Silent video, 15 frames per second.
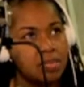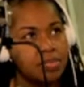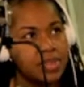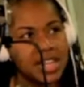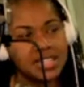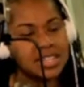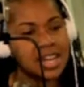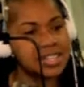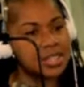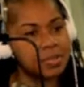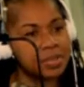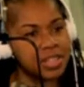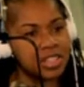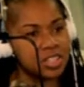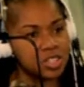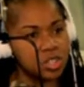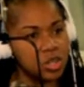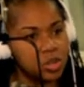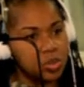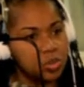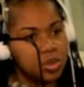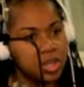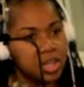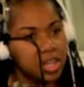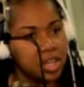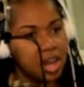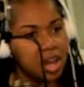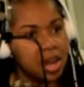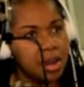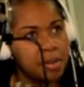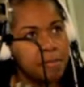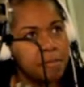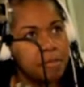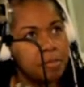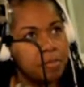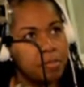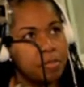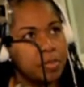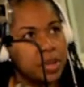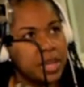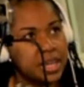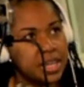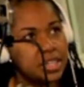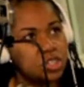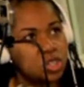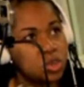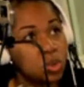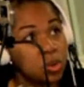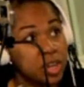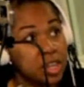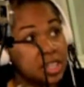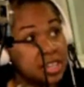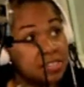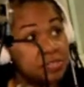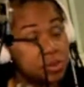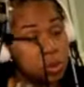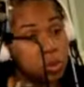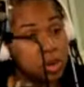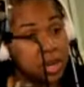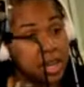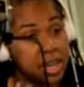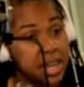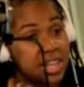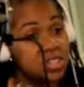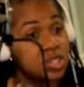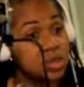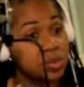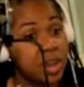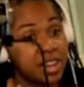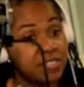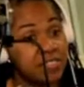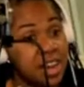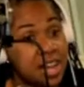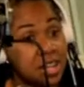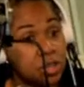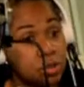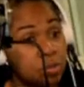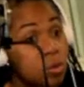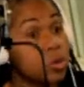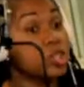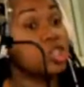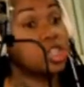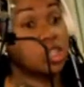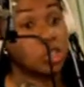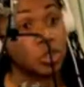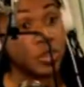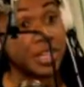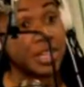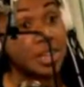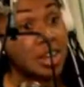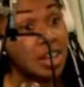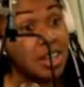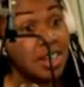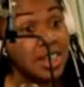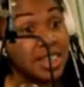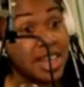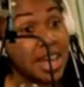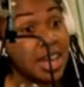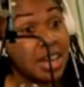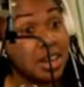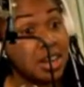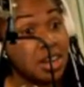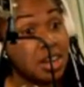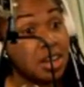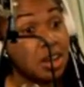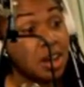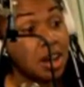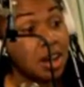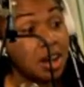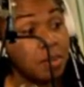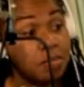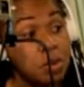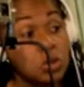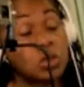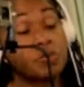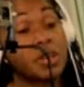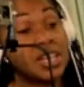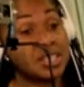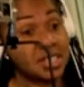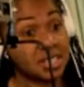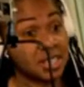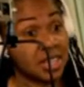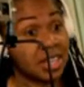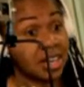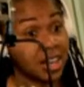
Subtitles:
that's not something that's new. Historically, Florida has direct filed more children than most places in the